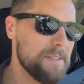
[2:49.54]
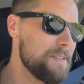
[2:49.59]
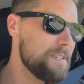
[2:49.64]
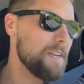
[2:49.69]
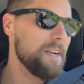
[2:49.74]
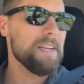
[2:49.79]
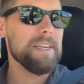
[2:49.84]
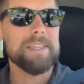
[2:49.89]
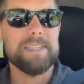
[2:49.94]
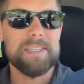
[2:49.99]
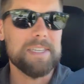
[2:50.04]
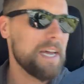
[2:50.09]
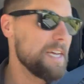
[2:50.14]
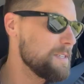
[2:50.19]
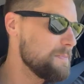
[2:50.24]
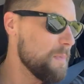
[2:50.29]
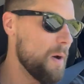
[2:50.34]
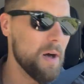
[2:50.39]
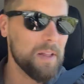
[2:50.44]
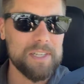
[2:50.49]
study
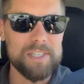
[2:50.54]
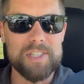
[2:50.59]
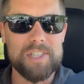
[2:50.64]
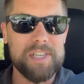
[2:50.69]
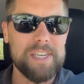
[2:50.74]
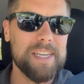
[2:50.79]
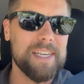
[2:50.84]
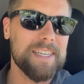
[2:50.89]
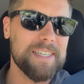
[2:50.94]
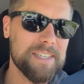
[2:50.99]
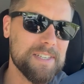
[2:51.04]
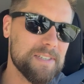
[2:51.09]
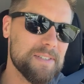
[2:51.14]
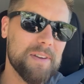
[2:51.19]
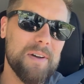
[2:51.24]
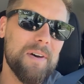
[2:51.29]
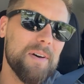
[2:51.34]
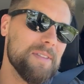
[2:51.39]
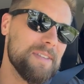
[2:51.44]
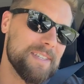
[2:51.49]
seismology and just
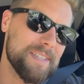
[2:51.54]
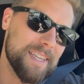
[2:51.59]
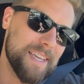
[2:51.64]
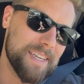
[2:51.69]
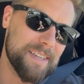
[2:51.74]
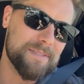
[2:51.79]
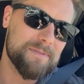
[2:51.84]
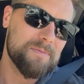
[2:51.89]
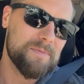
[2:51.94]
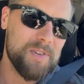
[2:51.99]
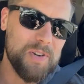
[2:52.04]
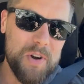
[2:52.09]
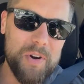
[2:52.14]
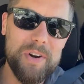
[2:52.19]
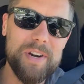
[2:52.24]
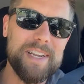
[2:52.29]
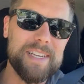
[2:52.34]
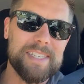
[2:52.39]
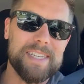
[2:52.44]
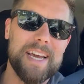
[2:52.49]
all this like
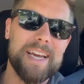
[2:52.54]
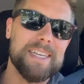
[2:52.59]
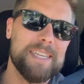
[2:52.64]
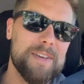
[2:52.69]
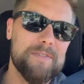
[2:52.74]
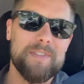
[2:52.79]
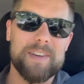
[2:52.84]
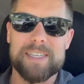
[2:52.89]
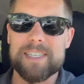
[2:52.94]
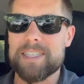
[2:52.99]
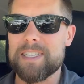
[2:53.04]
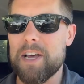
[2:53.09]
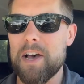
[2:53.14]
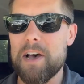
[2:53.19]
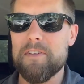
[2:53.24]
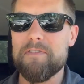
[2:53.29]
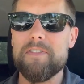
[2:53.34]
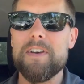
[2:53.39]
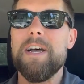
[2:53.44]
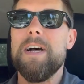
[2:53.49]
nerdy scientific
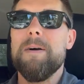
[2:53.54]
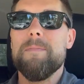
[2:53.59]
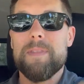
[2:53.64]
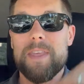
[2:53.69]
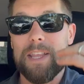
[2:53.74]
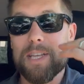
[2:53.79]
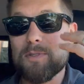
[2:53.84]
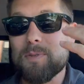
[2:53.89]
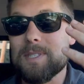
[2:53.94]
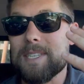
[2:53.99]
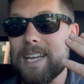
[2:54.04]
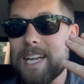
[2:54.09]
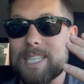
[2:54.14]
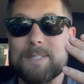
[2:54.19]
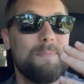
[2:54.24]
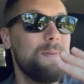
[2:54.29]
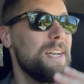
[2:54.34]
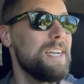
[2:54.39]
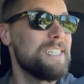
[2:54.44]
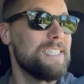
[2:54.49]
stuff. And this was an
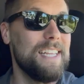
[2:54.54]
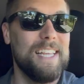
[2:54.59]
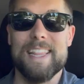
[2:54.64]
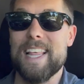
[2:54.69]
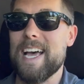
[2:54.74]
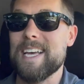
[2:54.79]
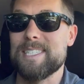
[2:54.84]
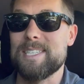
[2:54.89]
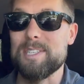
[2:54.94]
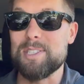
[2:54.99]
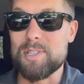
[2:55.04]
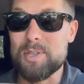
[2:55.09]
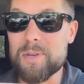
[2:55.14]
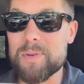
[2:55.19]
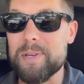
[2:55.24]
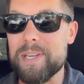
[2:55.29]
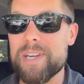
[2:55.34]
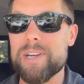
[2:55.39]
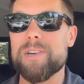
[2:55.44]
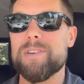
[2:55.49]
expedition that lasted
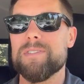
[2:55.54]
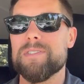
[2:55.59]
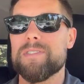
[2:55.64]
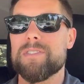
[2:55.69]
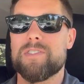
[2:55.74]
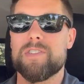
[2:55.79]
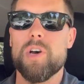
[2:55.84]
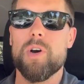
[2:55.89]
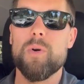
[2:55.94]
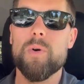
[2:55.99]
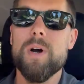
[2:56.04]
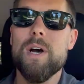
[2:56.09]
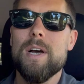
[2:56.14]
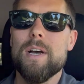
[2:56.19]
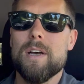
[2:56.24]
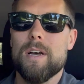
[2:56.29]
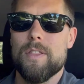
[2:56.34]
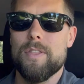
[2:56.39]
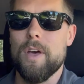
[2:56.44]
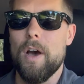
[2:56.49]
2 years. So
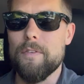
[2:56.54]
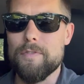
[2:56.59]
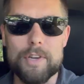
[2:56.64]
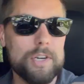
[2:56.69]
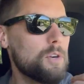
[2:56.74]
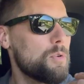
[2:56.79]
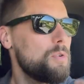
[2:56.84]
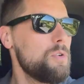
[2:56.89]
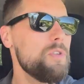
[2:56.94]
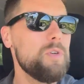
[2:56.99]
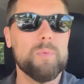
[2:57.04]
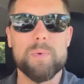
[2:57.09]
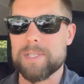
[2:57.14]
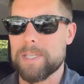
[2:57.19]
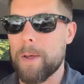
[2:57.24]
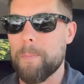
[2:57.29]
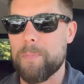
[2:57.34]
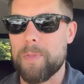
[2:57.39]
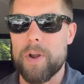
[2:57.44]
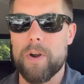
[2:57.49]
of the crew that was
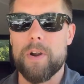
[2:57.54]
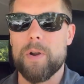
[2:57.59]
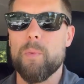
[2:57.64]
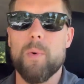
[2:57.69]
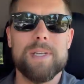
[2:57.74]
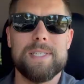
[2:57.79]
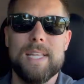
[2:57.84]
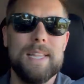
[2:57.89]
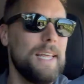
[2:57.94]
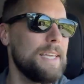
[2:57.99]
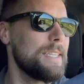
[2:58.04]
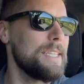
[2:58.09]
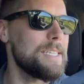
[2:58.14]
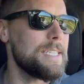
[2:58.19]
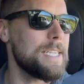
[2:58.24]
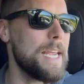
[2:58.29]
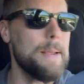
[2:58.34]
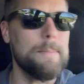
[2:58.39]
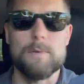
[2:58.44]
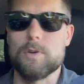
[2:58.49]
up there, it wasn't like the
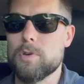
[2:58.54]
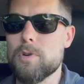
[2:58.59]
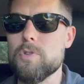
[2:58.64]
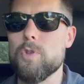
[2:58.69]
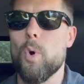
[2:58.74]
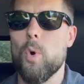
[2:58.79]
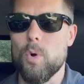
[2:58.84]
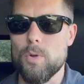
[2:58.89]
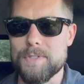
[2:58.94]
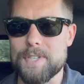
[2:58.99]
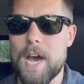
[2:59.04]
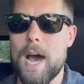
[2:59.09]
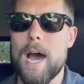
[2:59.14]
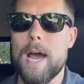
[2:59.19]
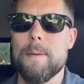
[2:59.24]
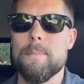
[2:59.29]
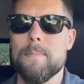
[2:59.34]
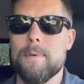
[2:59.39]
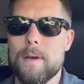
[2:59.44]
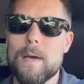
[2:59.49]
same crew the whole
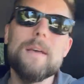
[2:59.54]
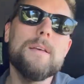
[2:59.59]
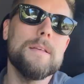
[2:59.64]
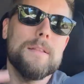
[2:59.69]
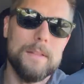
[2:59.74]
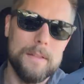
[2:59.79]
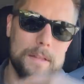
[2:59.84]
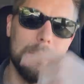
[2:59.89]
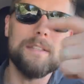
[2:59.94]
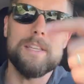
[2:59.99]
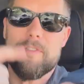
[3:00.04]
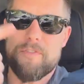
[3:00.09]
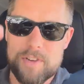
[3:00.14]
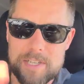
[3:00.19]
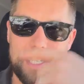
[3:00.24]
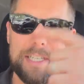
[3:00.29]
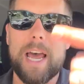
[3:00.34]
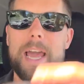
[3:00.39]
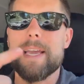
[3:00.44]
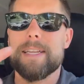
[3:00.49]
time.
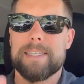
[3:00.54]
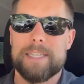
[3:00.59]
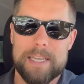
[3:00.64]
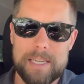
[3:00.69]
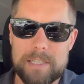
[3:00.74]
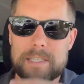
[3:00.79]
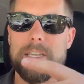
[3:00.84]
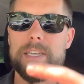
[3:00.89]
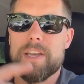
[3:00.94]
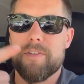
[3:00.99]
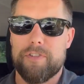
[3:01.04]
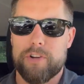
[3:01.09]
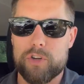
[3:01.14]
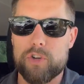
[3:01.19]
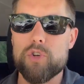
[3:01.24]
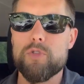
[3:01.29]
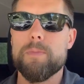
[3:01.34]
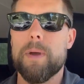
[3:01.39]
Different scientists and different crew